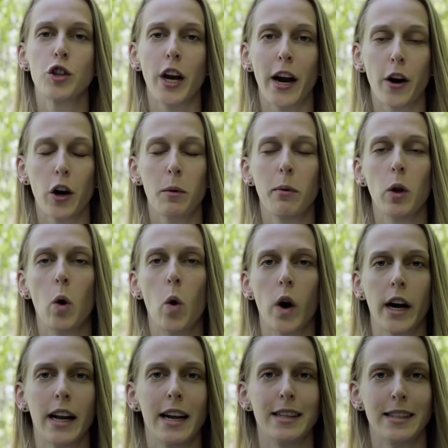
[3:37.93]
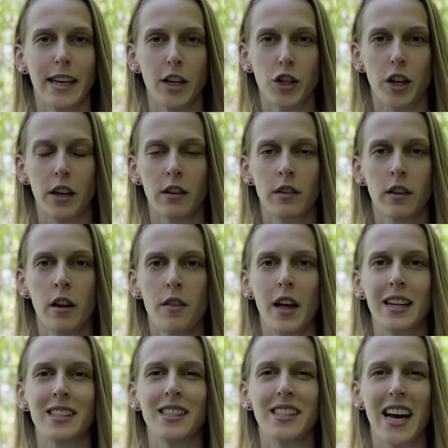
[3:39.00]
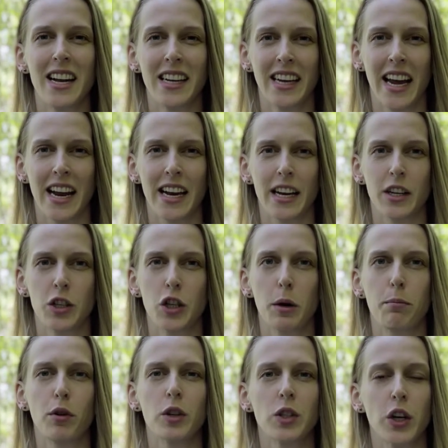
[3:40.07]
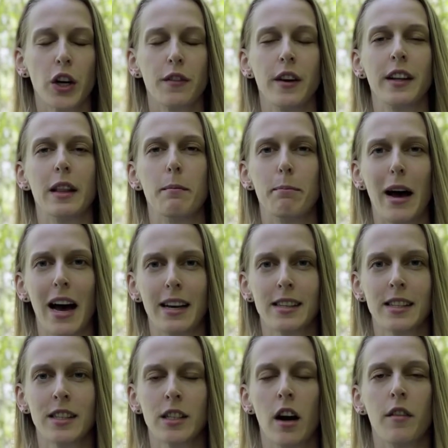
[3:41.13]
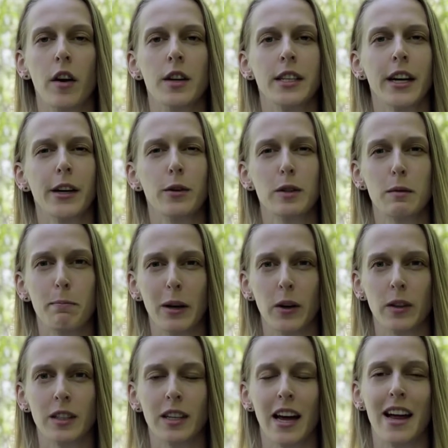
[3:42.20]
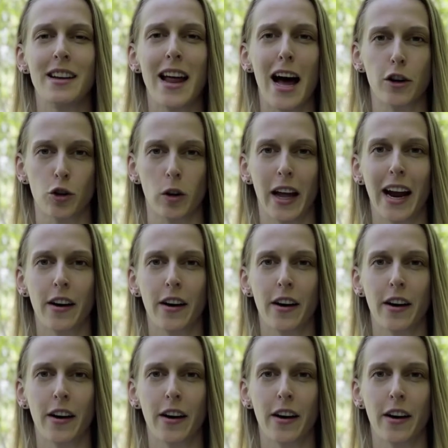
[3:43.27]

charitable organization that's dedicated to preserving the best of Ontario's built and natural